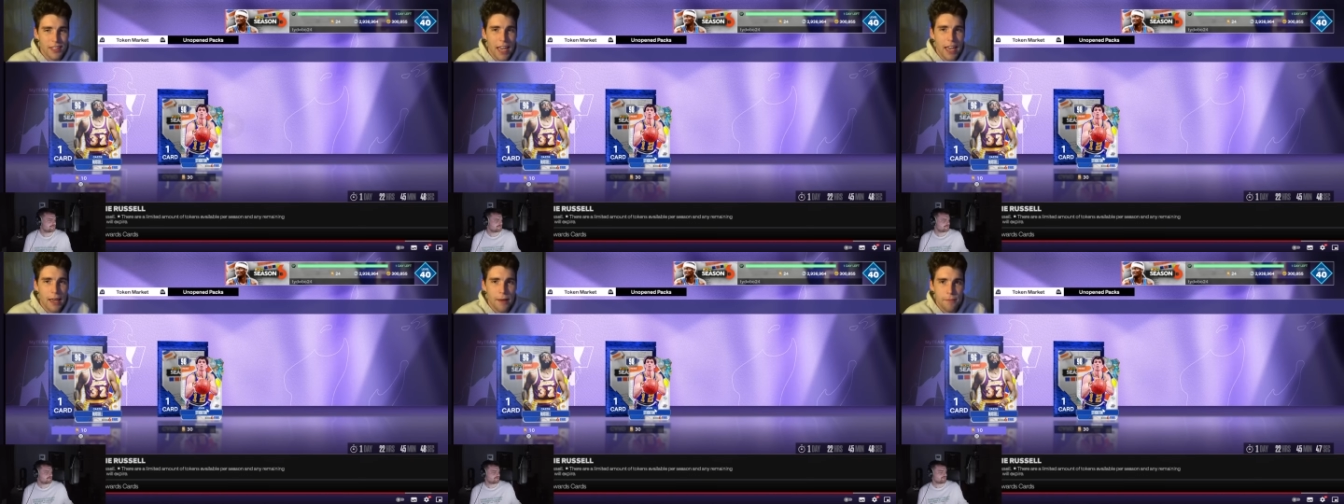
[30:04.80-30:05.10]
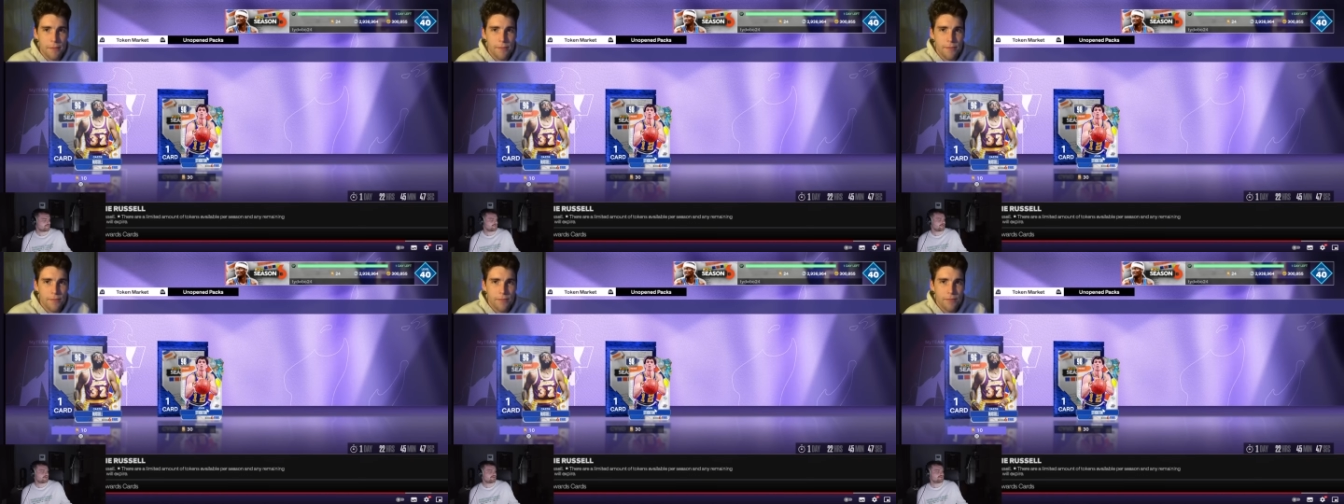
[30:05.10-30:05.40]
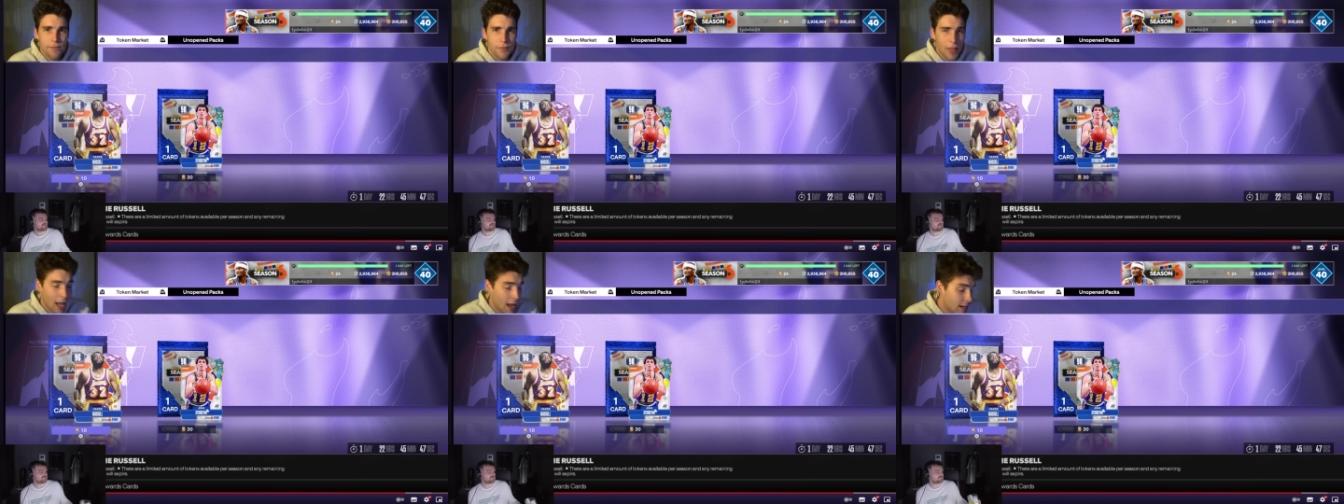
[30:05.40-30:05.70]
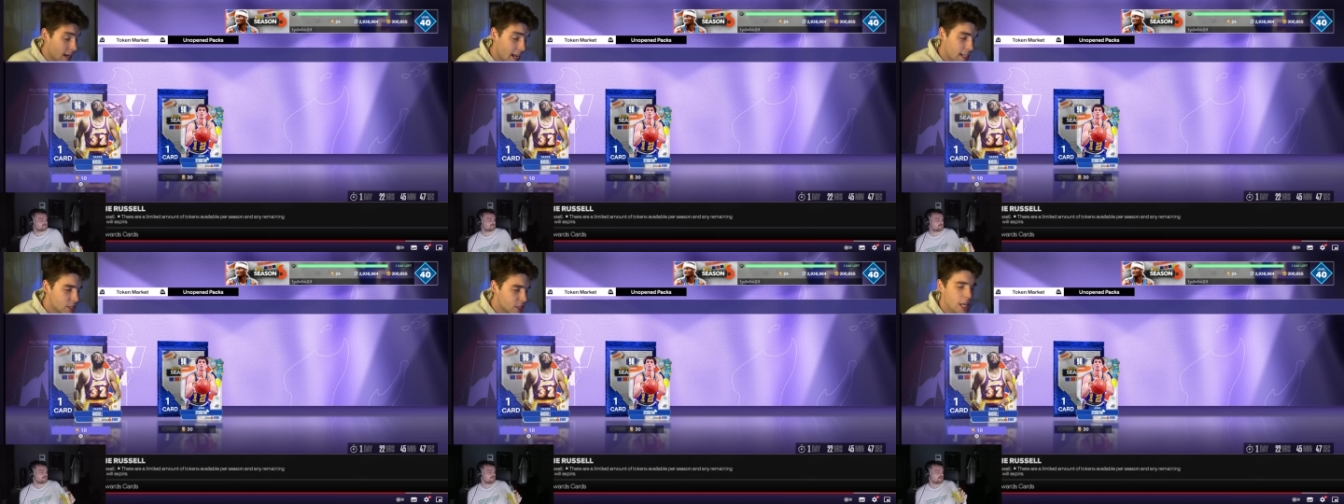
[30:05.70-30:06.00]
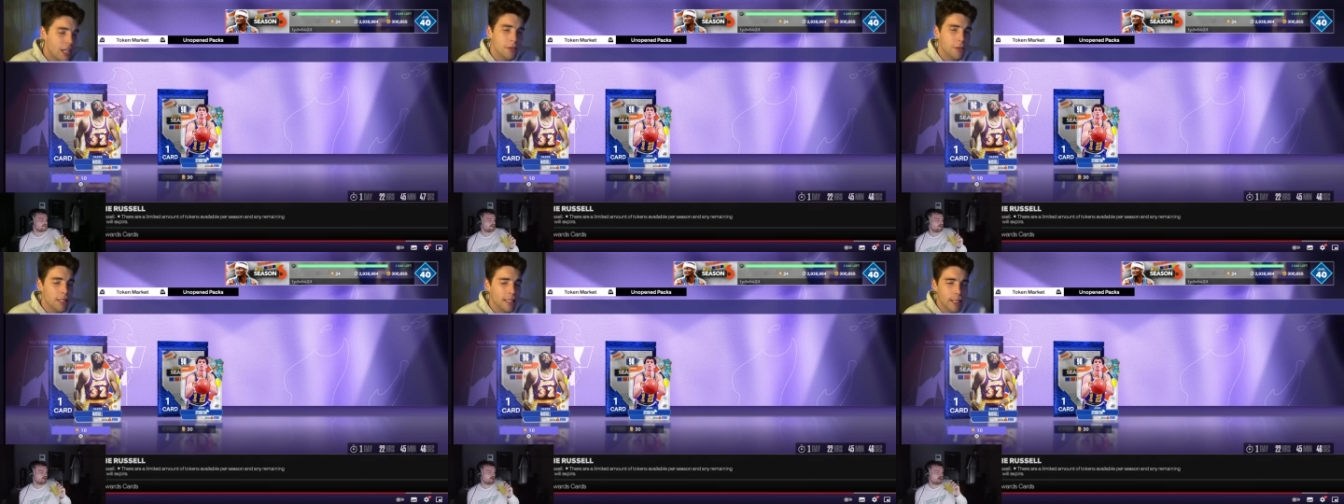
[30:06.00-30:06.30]
game. I, I
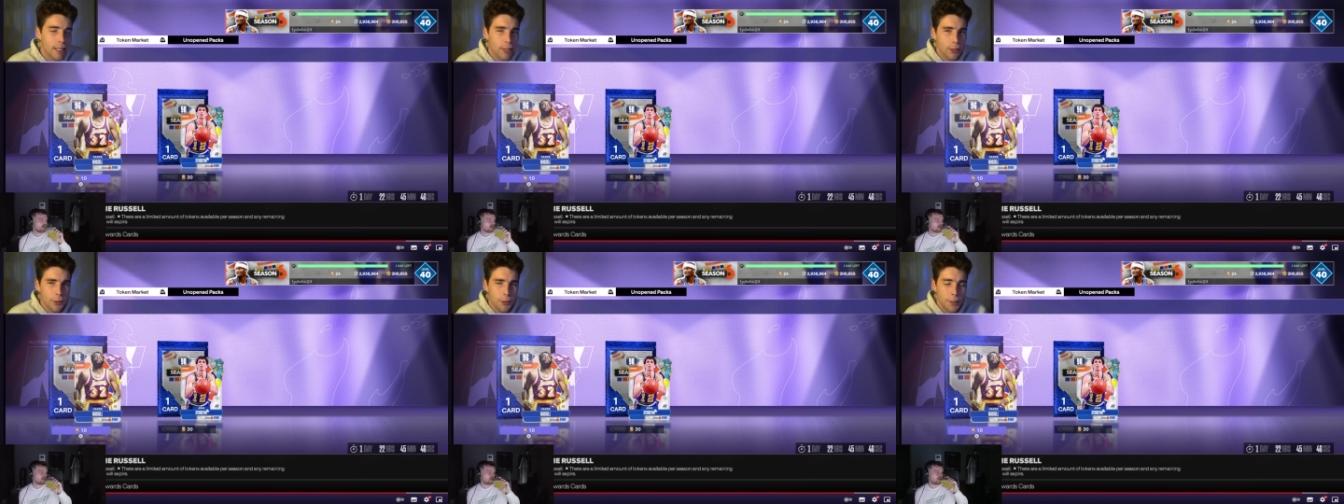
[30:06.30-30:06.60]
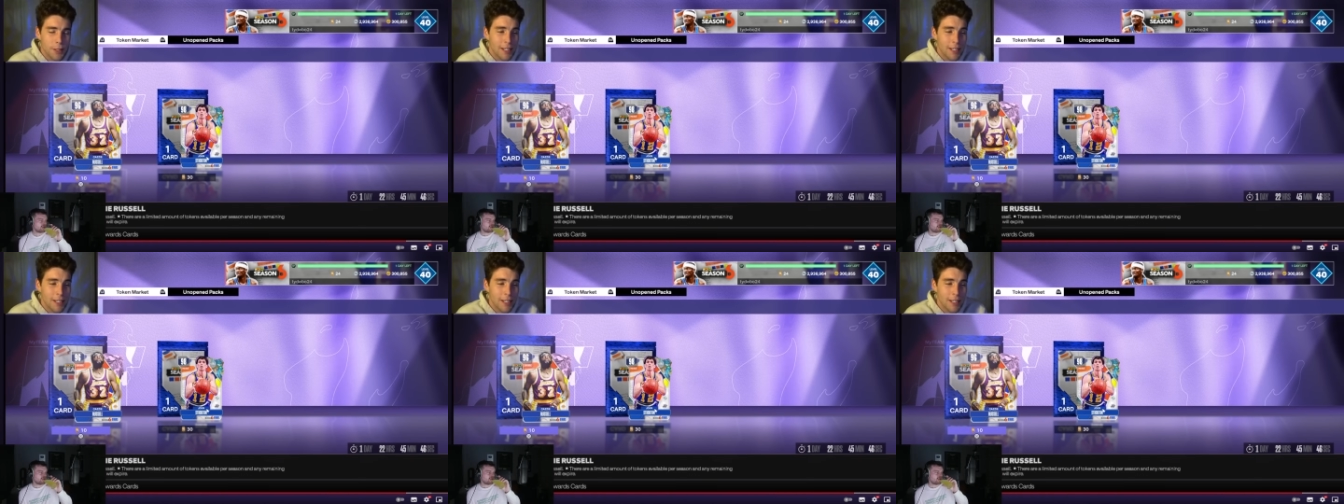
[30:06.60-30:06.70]
genuinely do.